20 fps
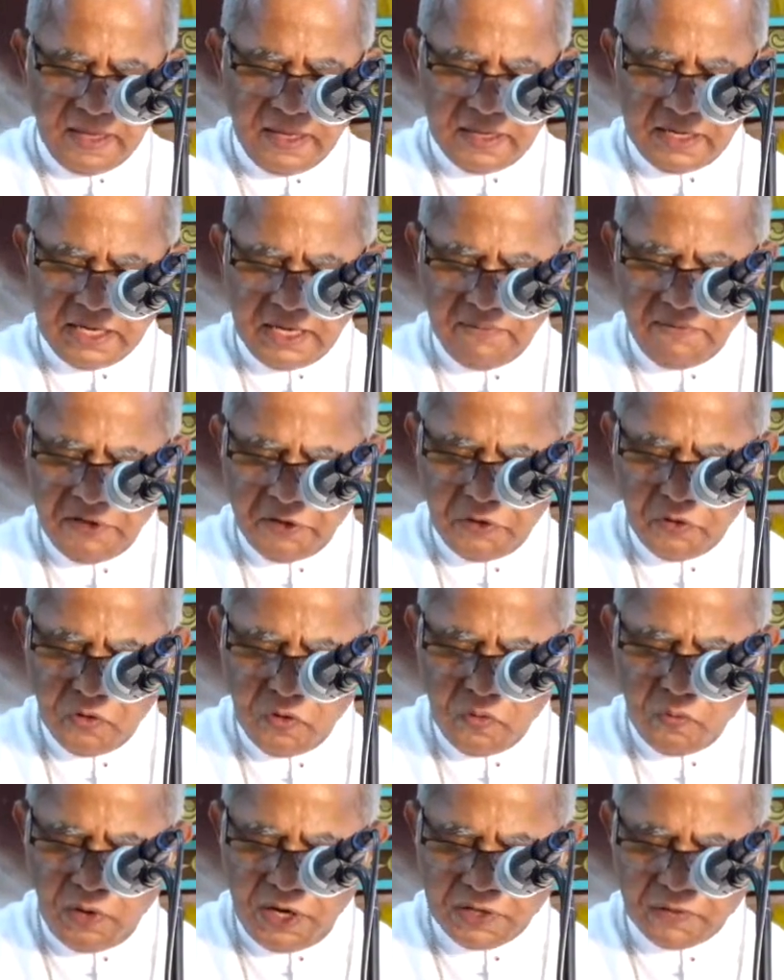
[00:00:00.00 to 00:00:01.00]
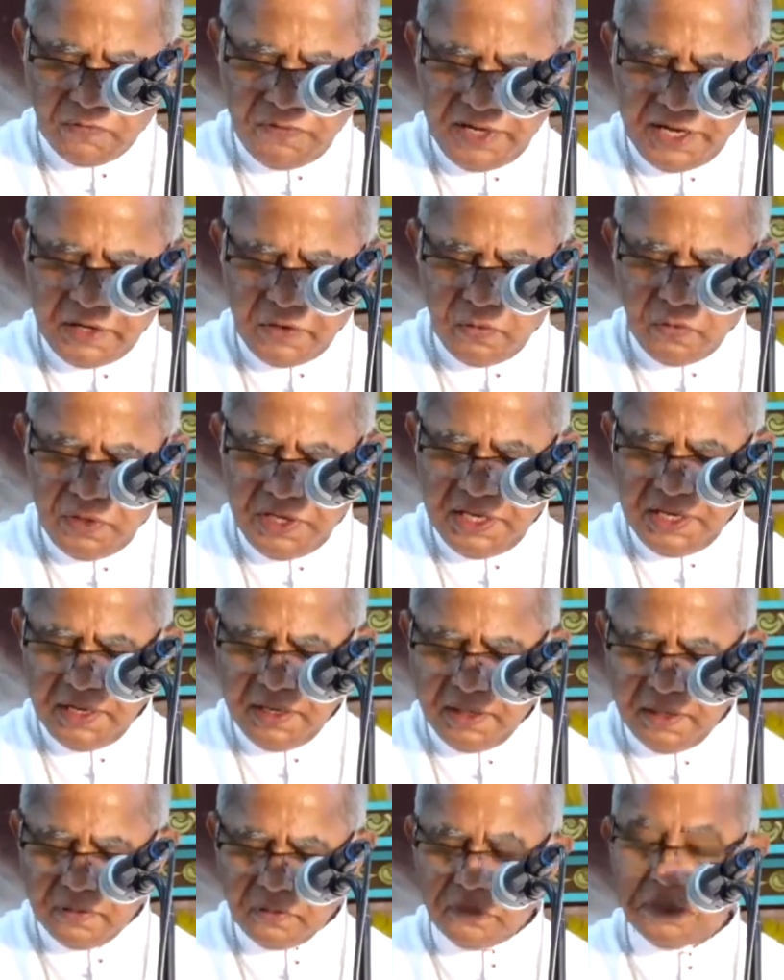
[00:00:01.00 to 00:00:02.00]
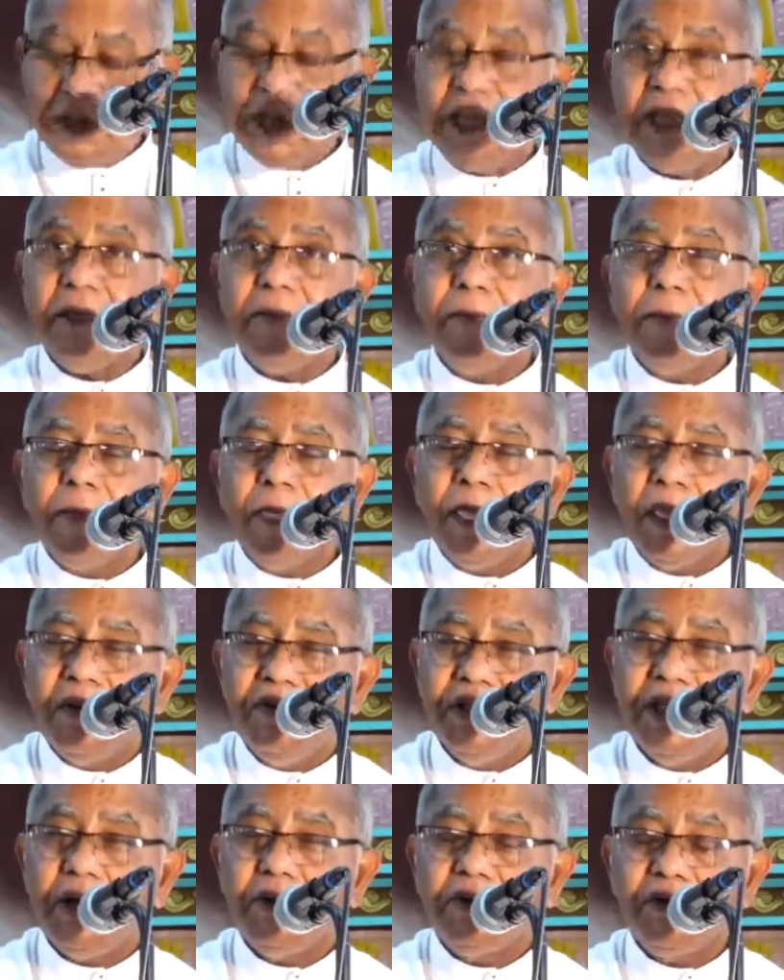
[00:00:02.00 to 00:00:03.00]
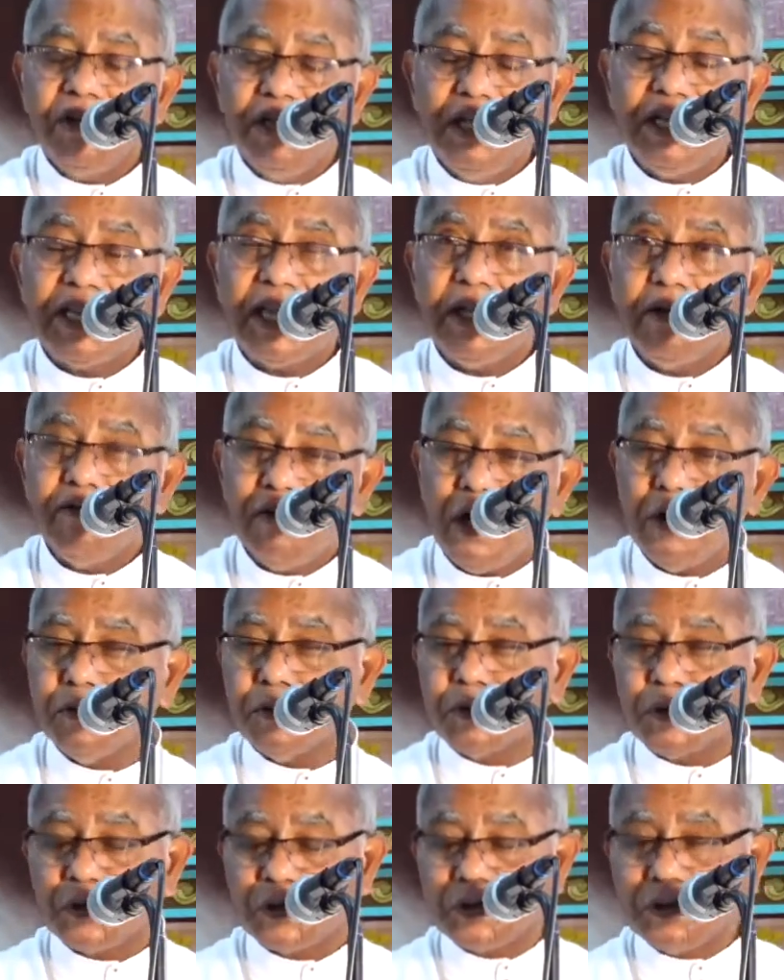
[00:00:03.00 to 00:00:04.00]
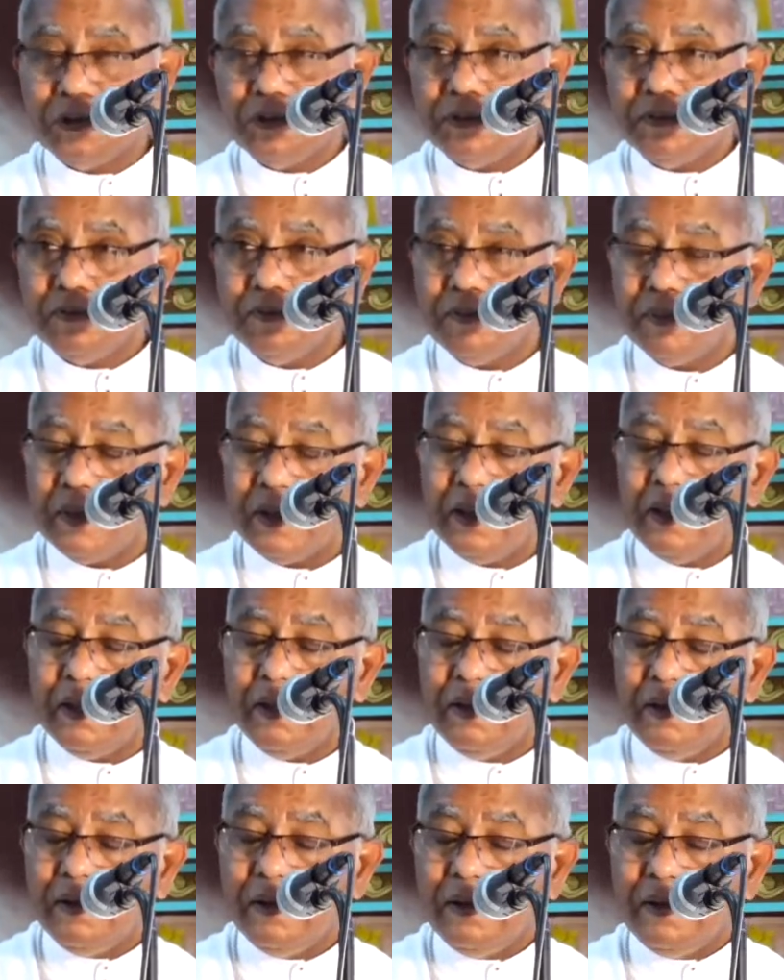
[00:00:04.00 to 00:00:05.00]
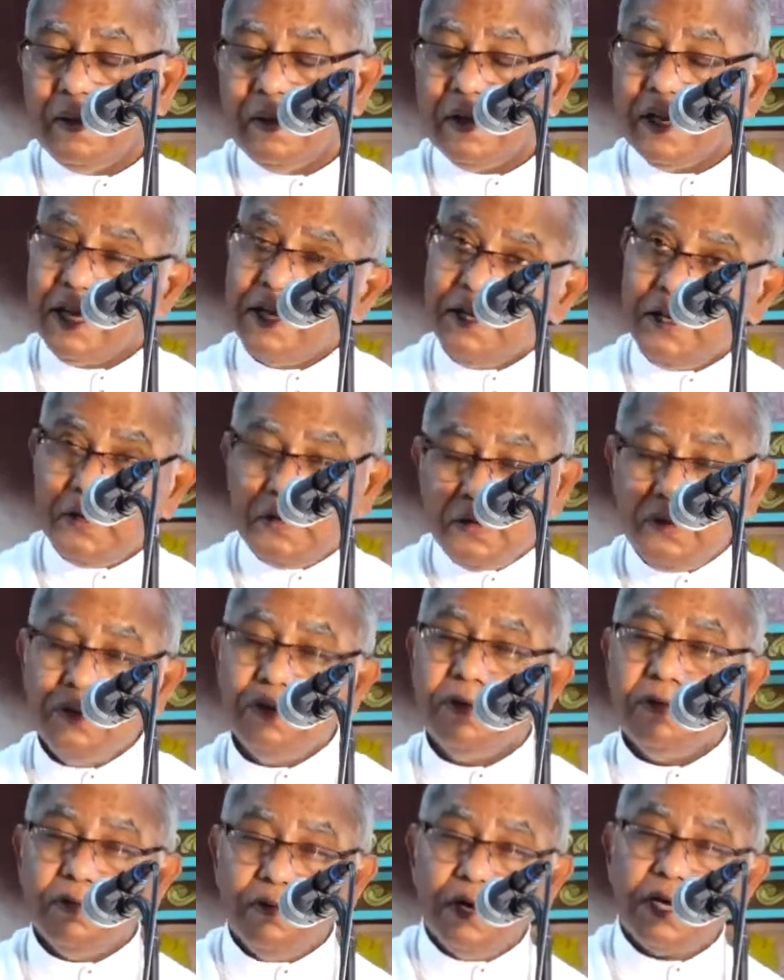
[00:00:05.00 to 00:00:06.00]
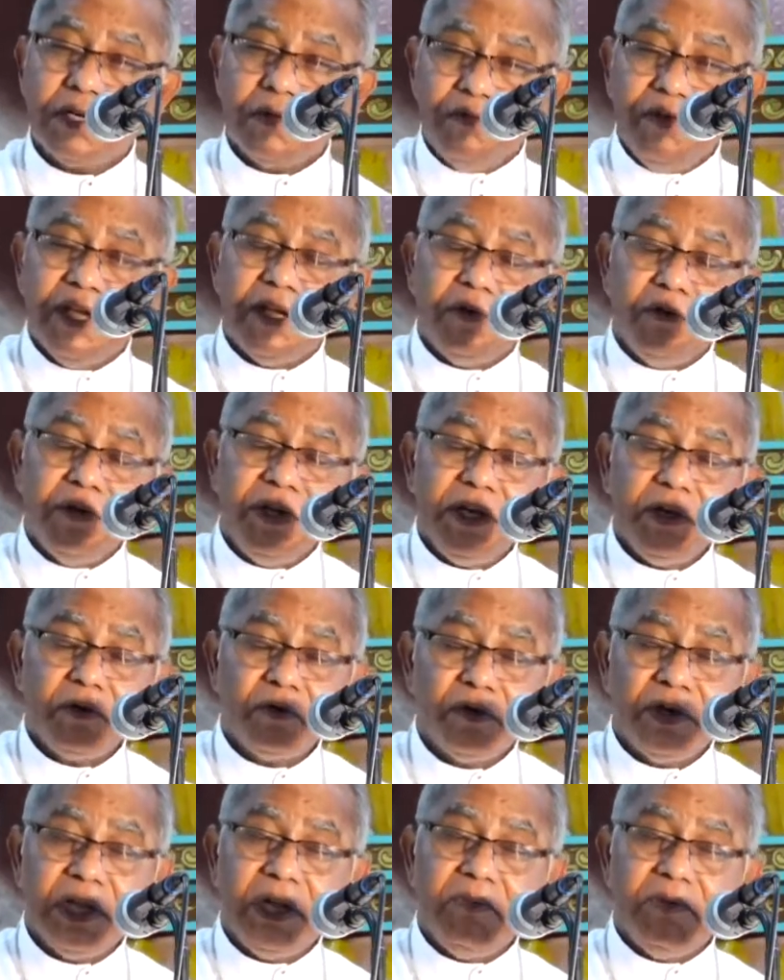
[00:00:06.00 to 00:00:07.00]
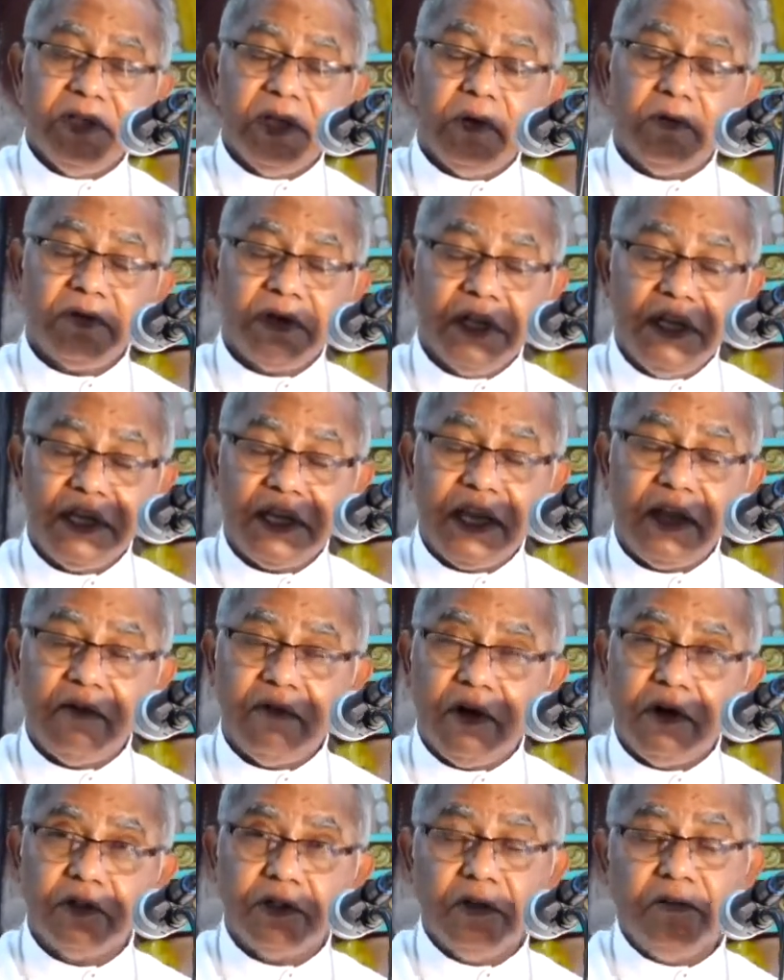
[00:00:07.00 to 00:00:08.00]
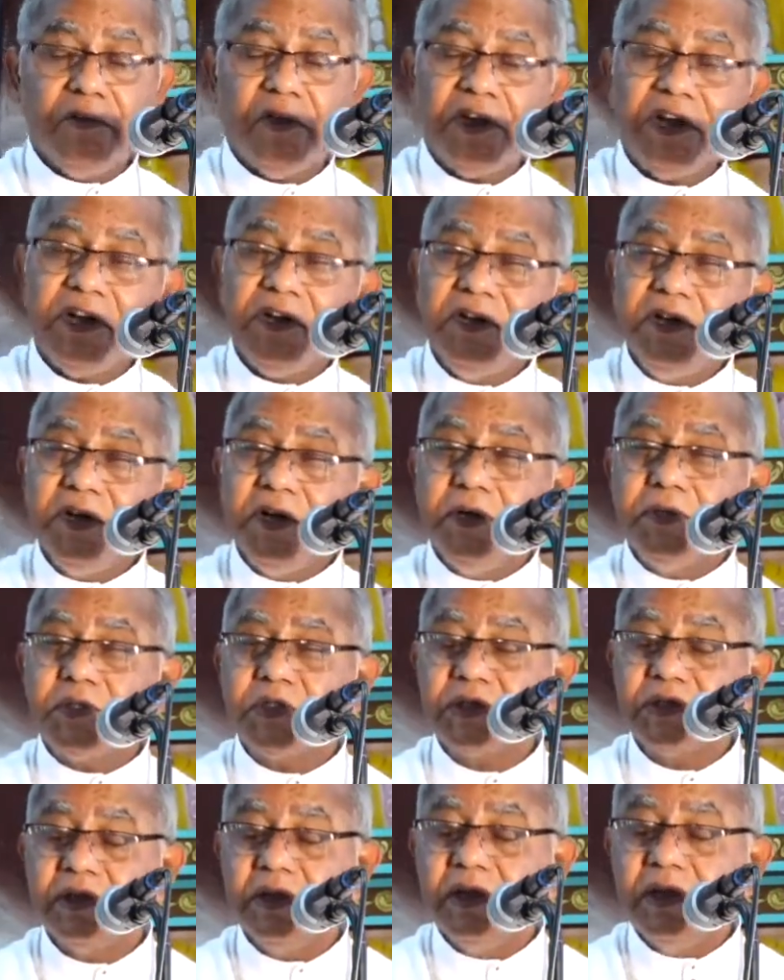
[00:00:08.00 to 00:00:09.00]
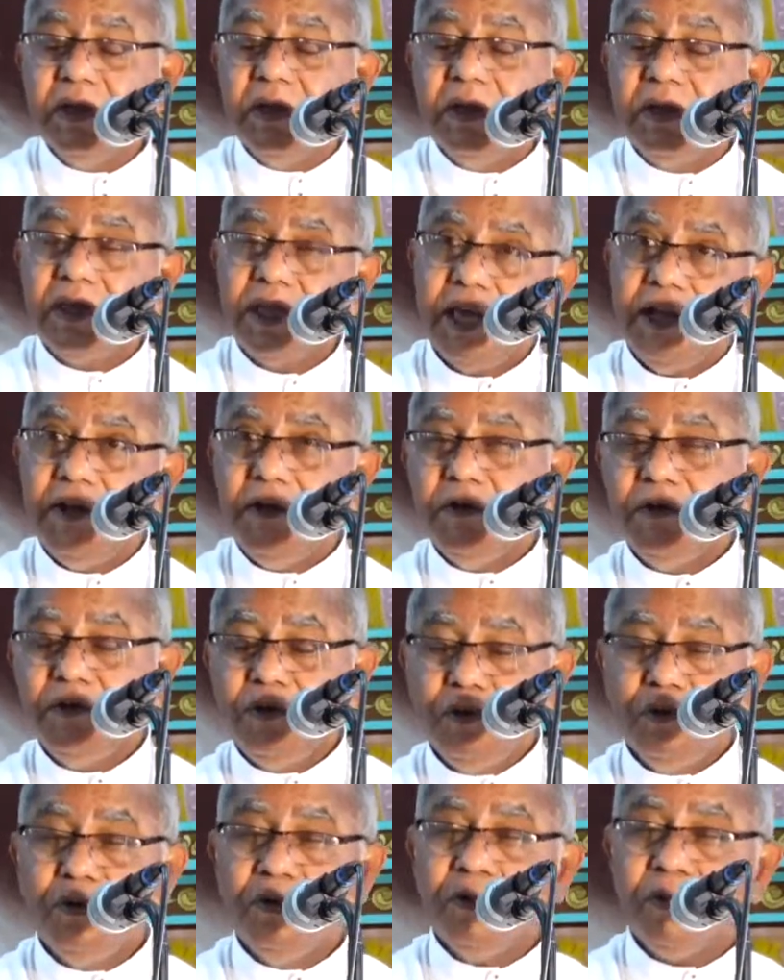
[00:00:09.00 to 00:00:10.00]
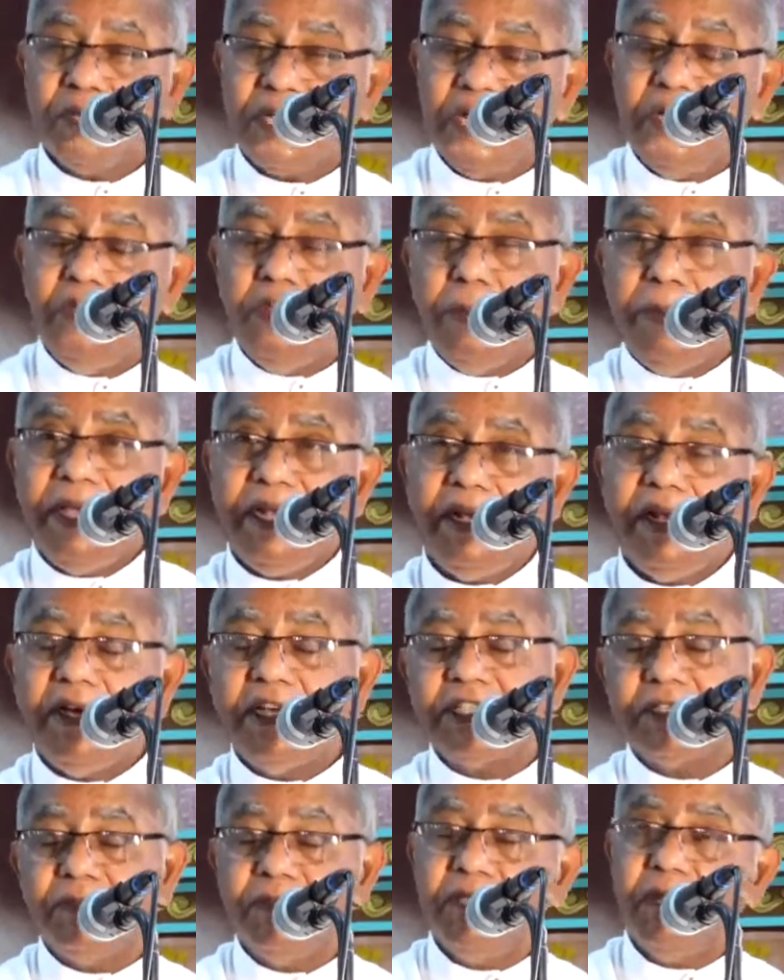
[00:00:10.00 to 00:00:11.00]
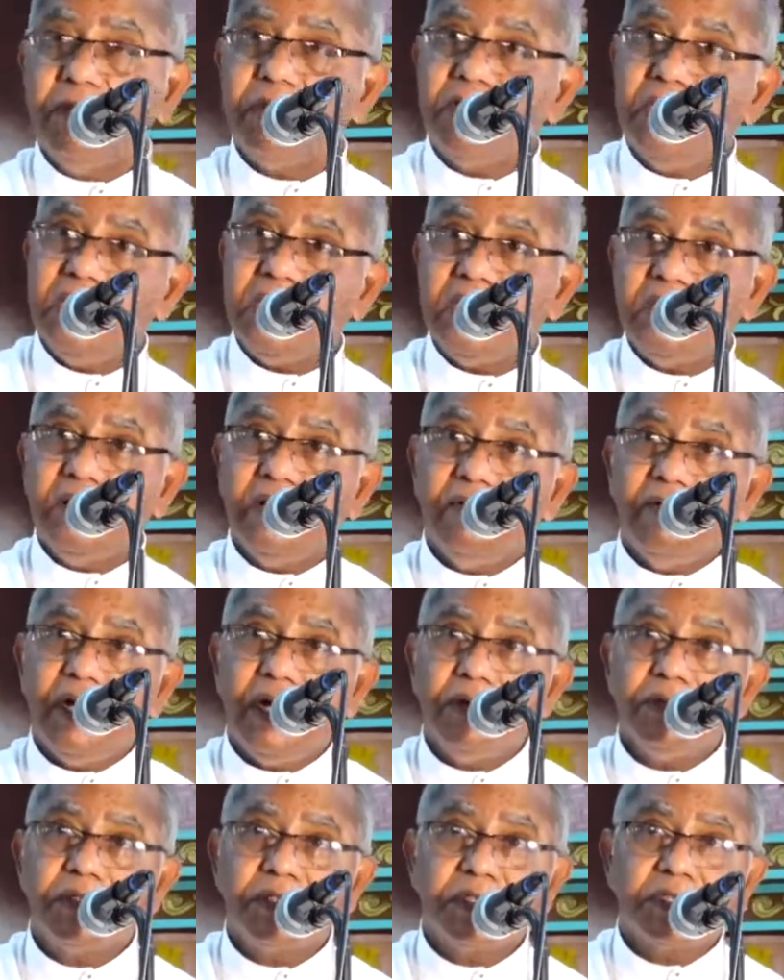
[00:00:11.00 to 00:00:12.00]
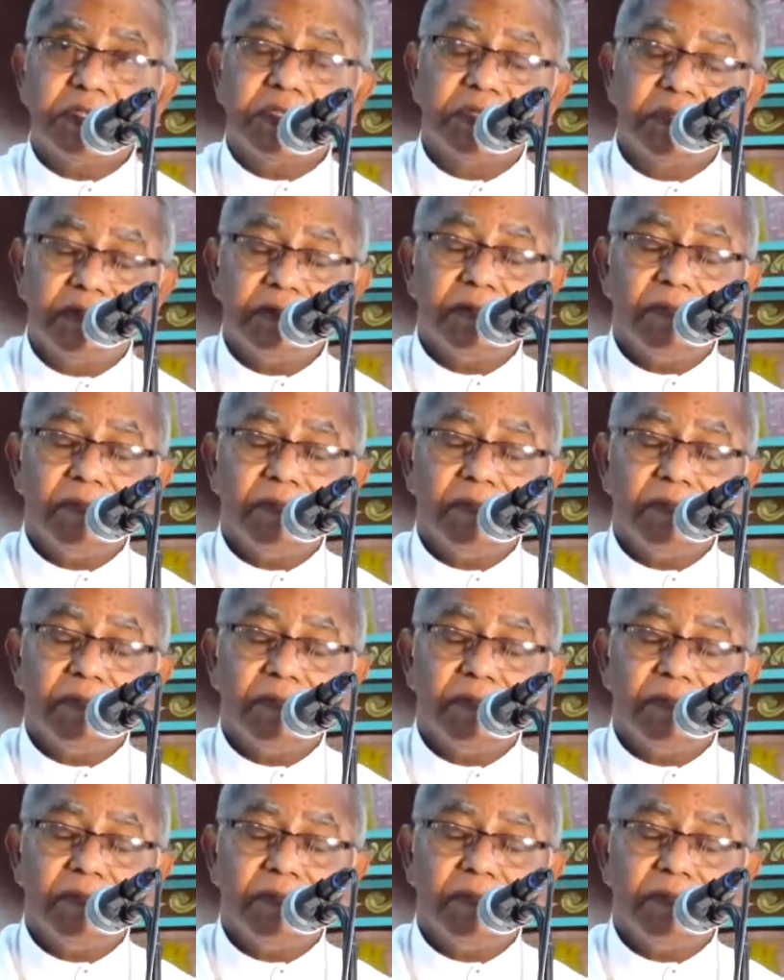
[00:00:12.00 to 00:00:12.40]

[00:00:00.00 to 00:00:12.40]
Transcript: can we do what we are doing today without taking vows? Can you do what we are doing today without taking vows? If you're a nurse, can you be a nurse without taking the vows?